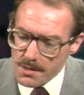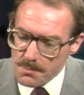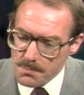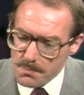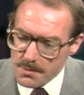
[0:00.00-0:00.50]

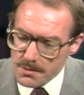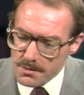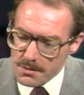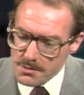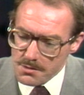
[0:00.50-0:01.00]
up
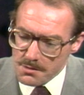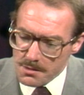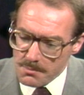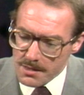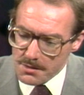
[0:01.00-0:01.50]
uh, a
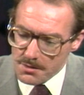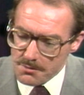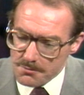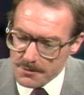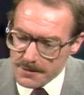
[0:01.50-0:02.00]
certain amount
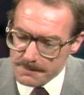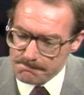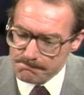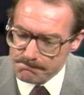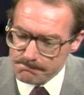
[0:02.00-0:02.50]
of? Uh,
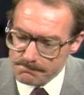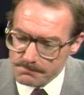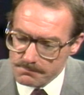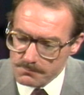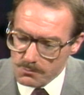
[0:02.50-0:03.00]

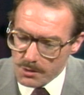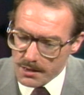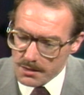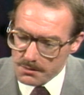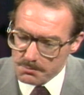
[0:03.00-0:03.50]

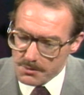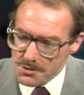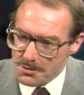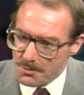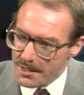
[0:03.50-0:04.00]
well,
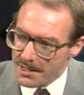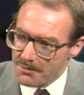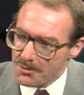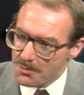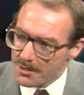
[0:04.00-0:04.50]
disarray,
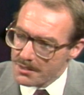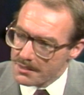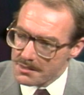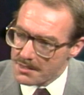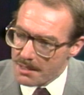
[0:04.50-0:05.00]
if you will,
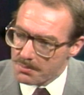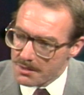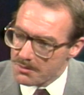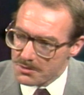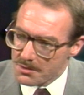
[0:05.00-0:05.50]
in the top
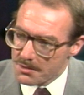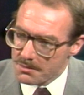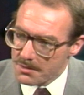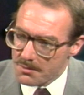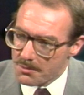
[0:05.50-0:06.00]
levels of the
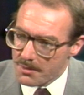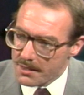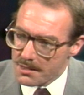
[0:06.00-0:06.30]
of the Reagan